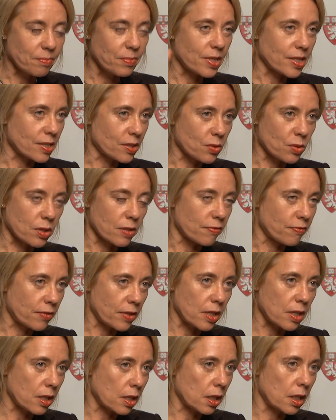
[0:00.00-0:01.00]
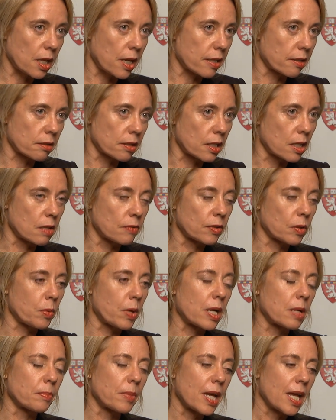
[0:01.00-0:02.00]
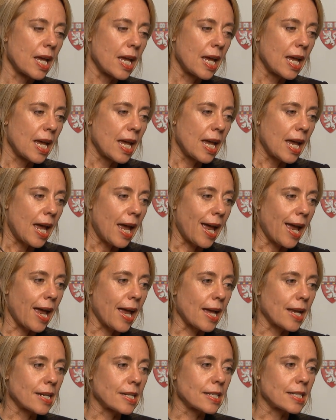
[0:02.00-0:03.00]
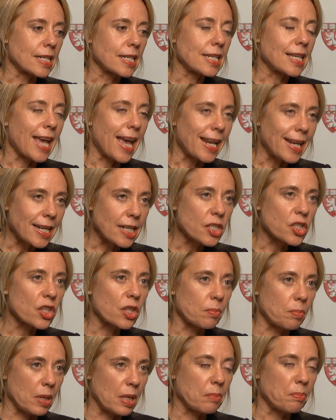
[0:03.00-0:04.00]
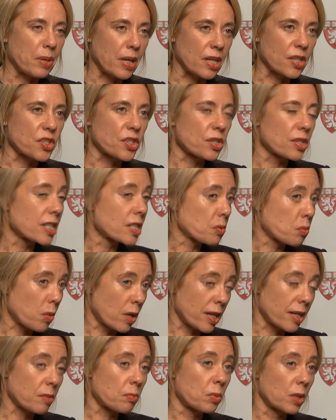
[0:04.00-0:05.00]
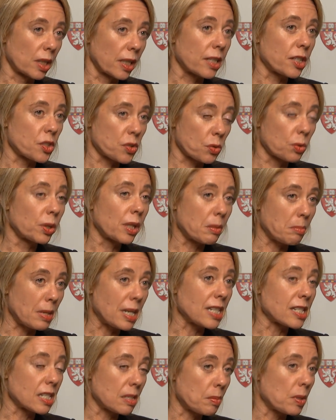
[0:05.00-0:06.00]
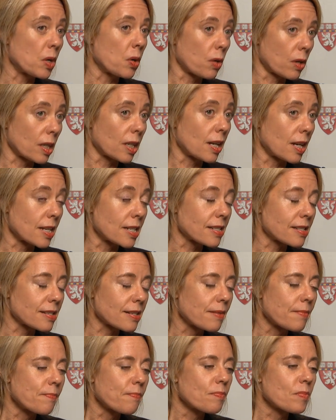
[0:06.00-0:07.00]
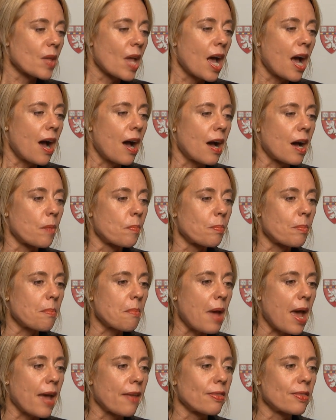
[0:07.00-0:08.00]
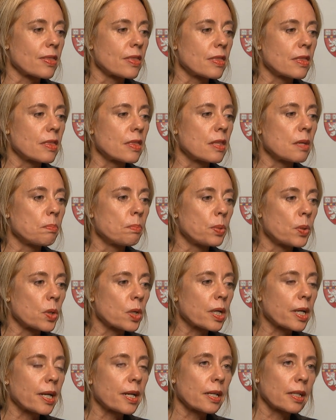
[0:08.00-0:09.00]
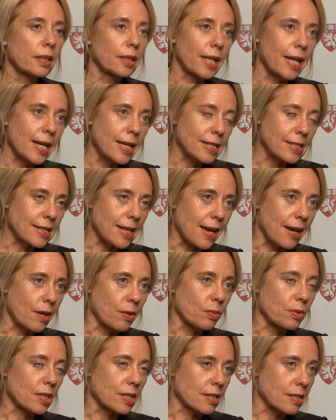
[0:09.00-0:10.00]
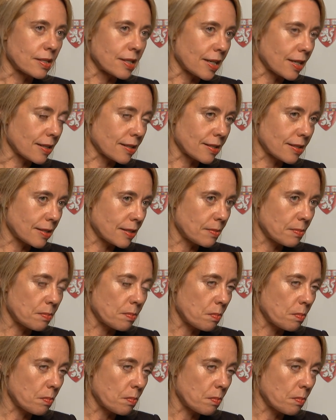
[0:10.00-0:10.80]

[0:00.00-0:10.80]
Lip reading: sort of clutter and overwhelm. And getting to the big picture is what it really truly means to be organized. And the book lays out the 6